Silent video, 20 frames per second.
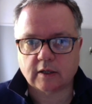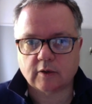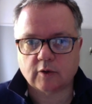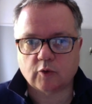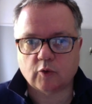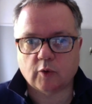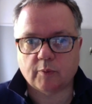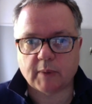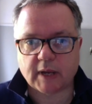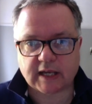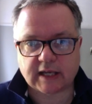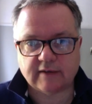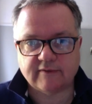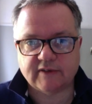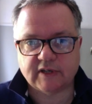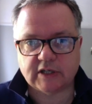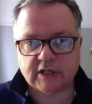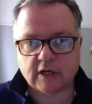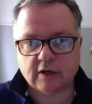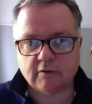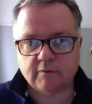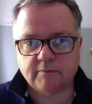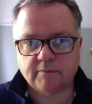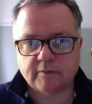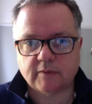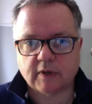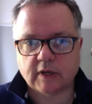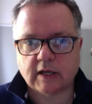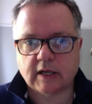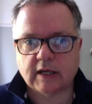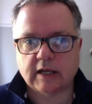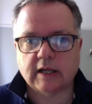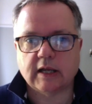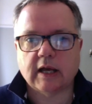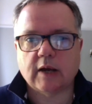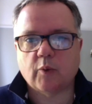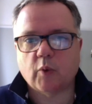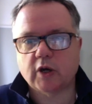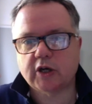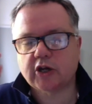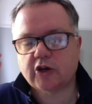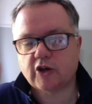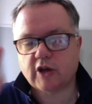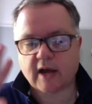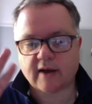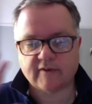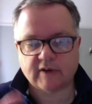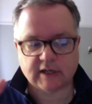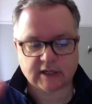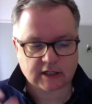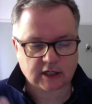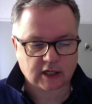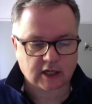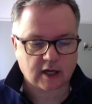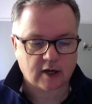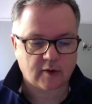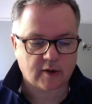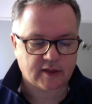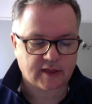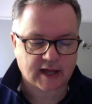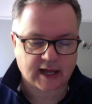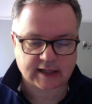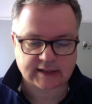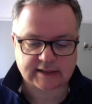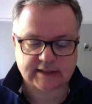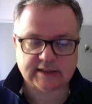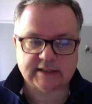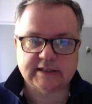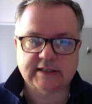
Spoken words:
will make a video, why don't you have a little go at that and